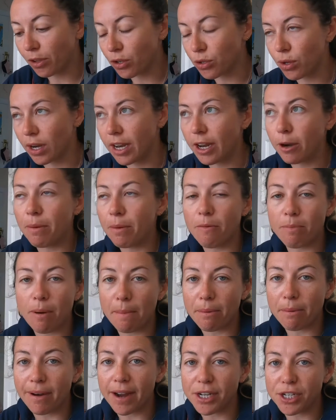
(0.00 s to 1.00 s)
So a little bit of
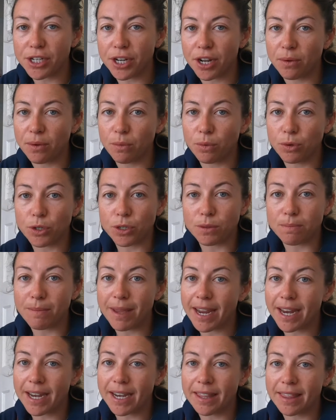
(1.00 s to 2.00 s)
preparation will just
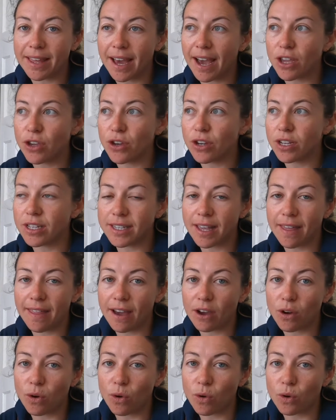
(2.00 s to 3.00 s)
mean that you can set
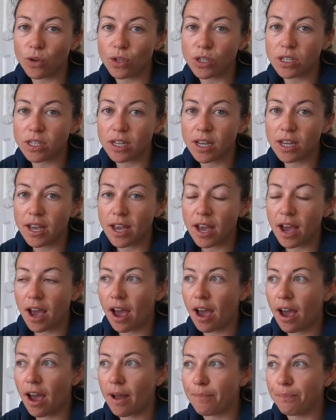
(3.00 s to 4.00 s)
that course,
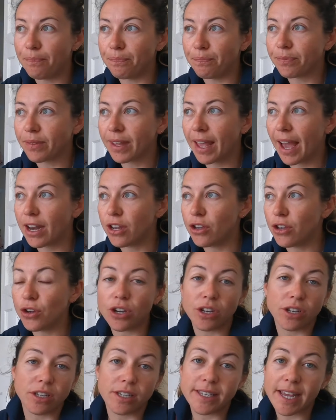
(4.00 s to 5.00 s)
and you
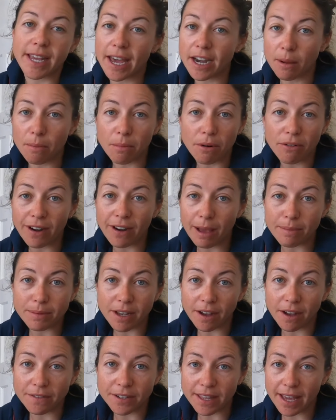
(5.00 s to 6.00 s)
can set a number of laps
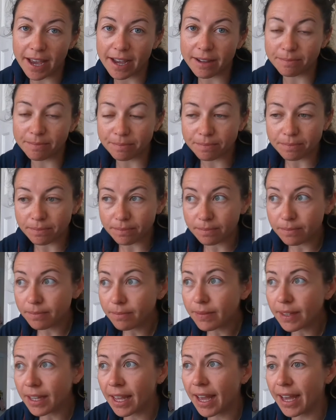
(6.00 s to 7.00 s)
after that
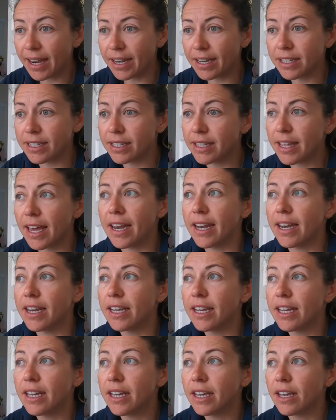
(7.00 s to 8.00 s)
and then
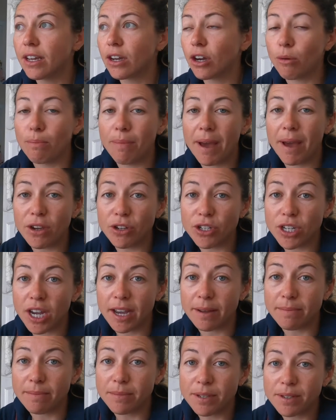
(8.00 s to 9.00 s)
compare your
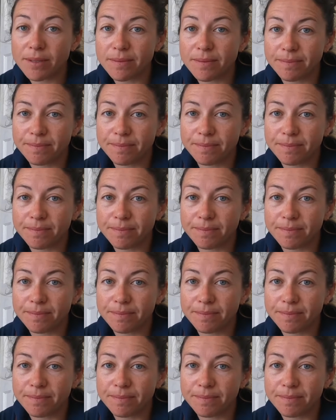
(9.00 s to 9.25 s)
times.